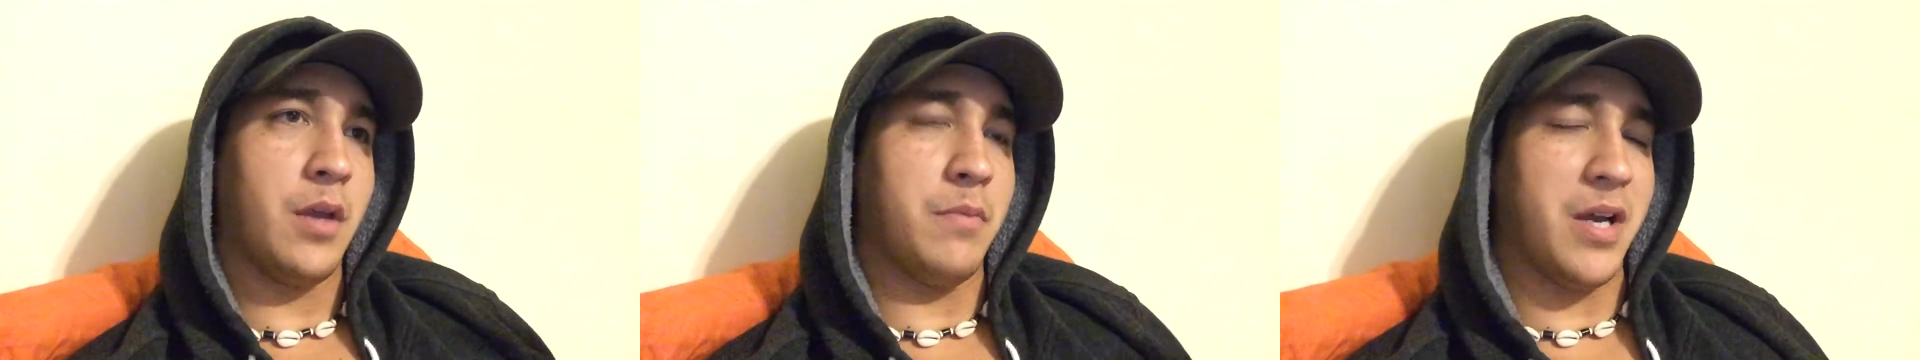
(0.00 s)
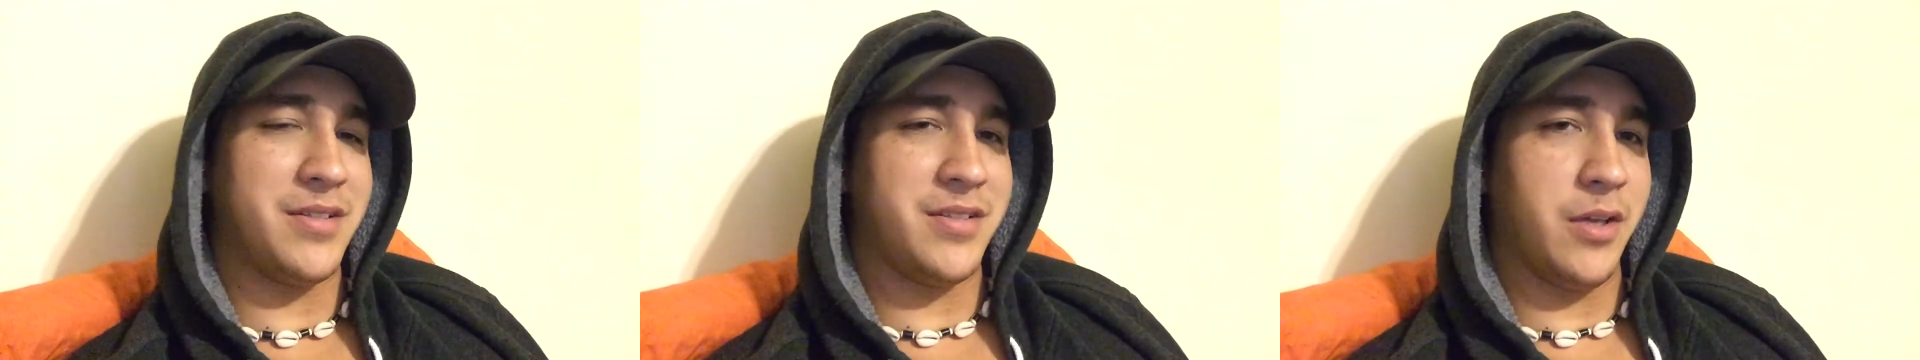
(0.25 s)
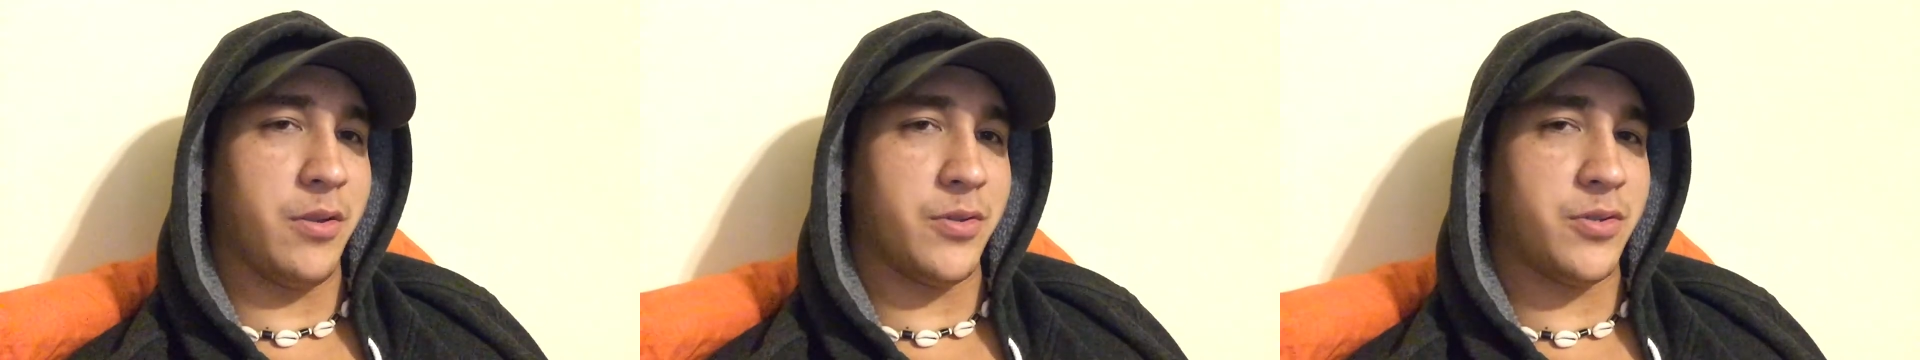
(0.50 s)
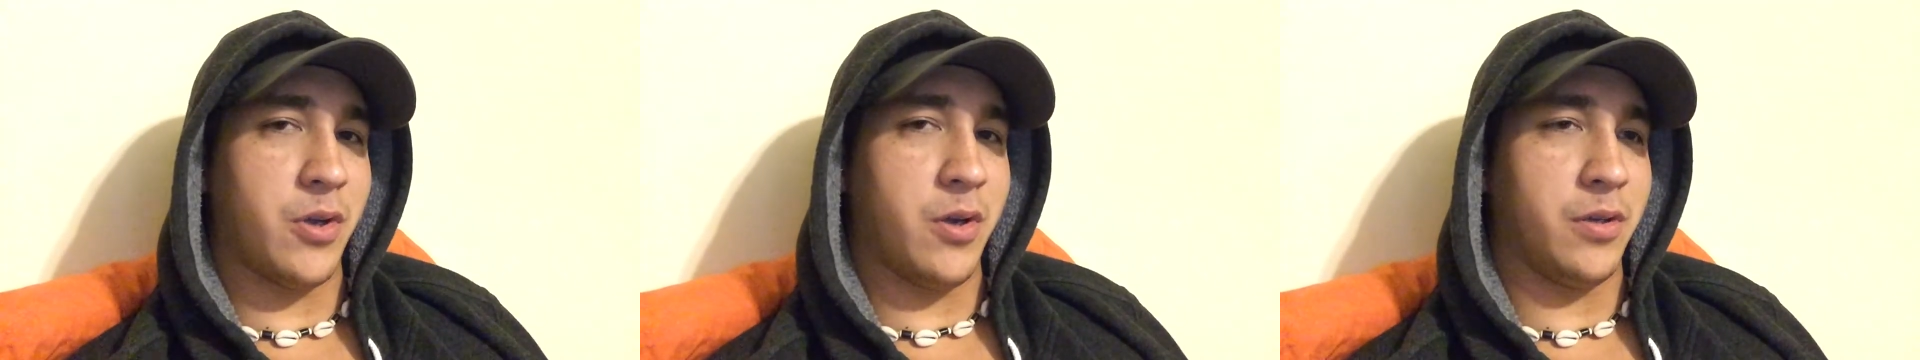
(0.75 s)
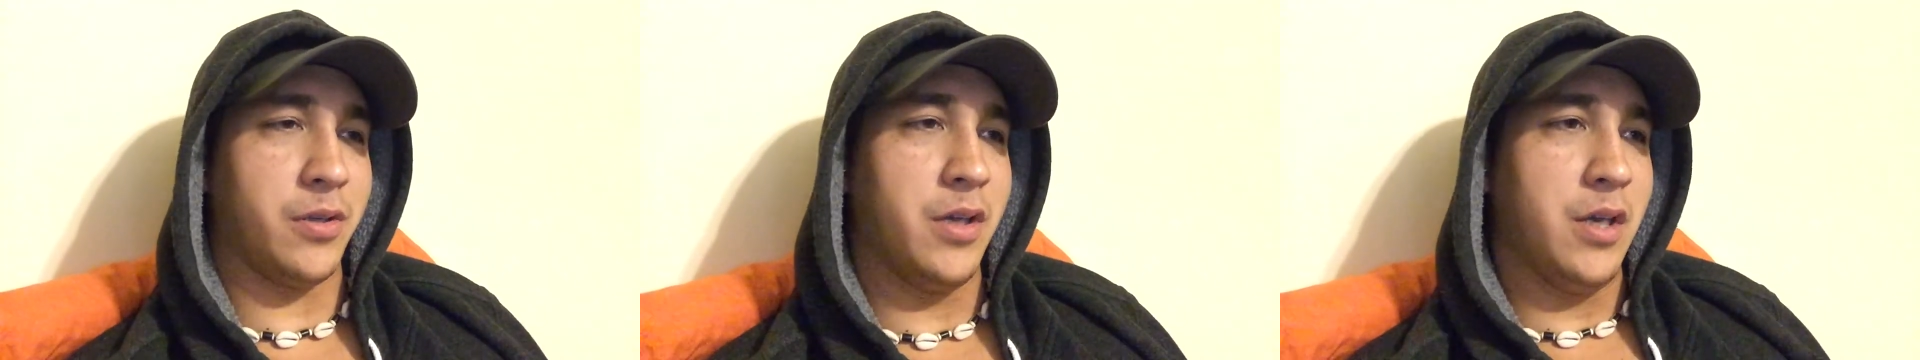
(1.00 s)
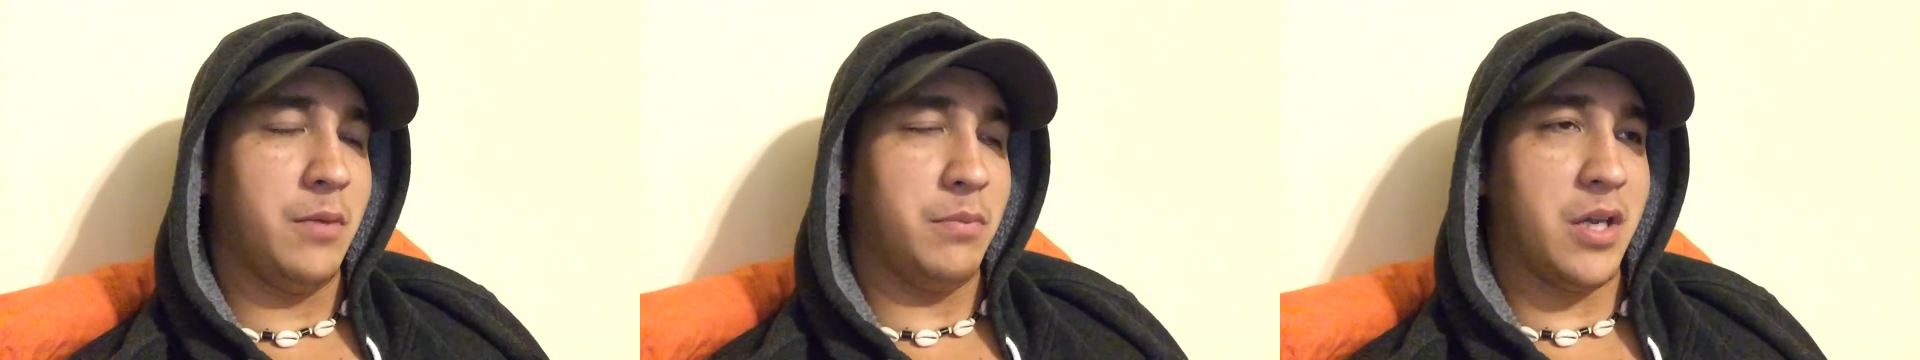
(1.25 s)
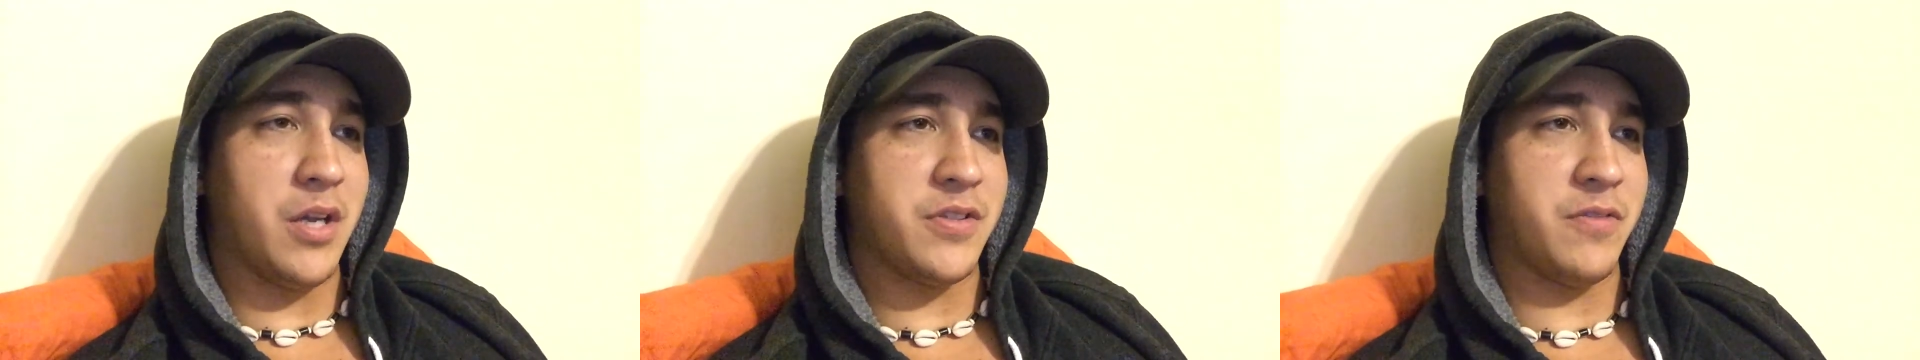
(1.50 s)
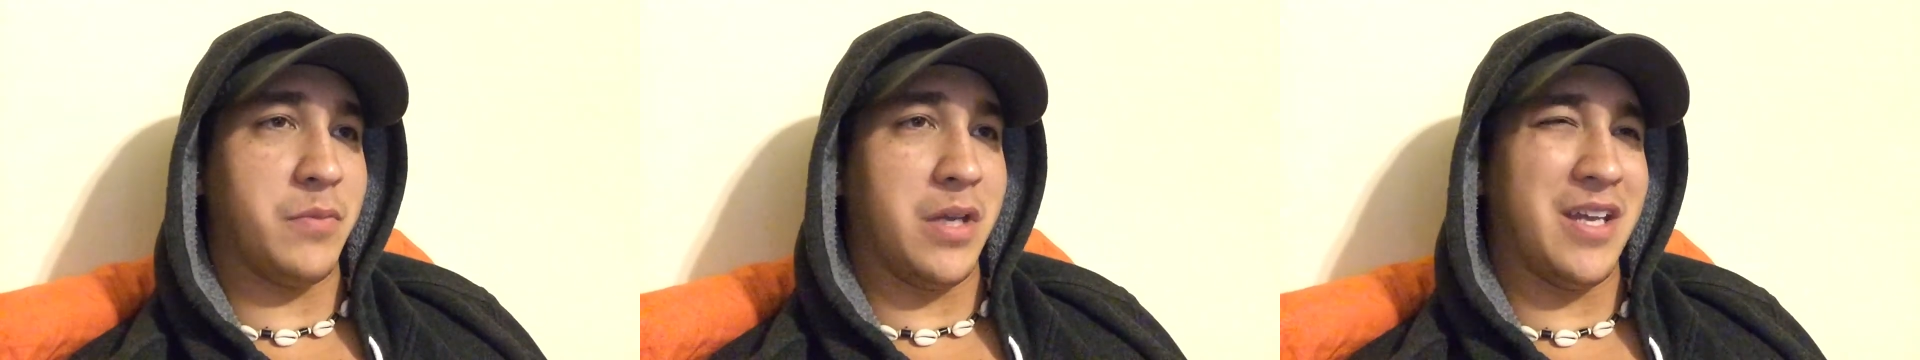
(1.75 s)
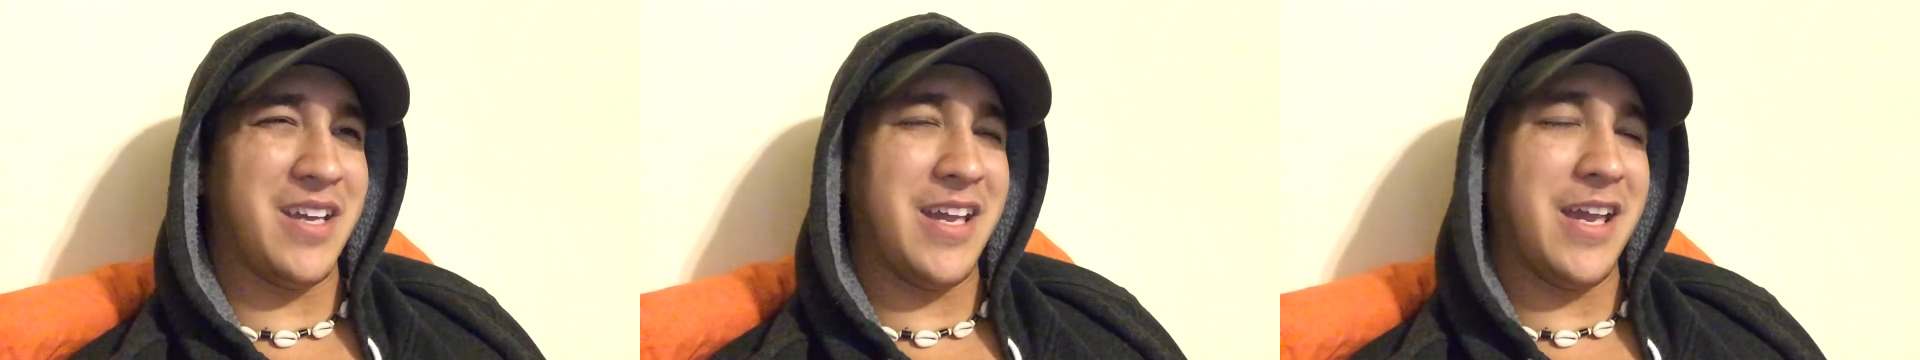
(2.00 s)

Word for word: my Seether song, Because of Me.